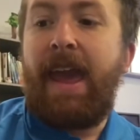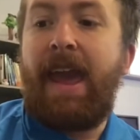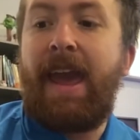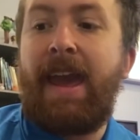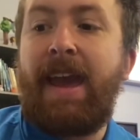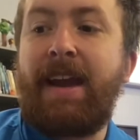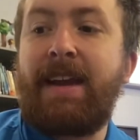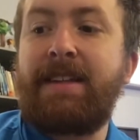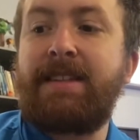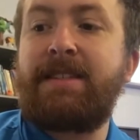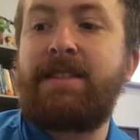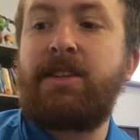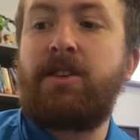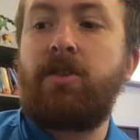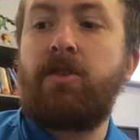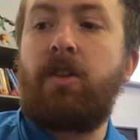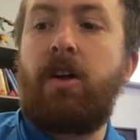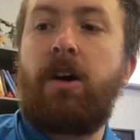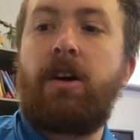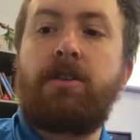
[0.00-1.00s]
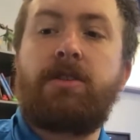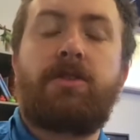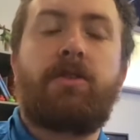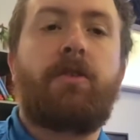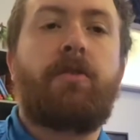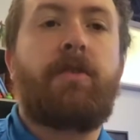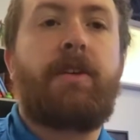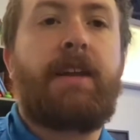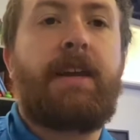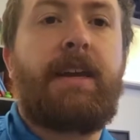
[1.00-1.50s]
And you'll
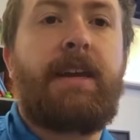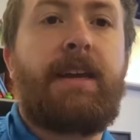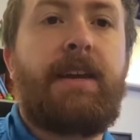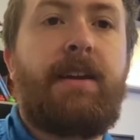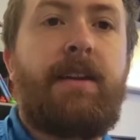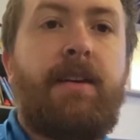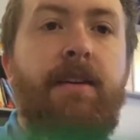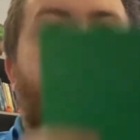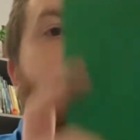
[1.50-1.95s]
also need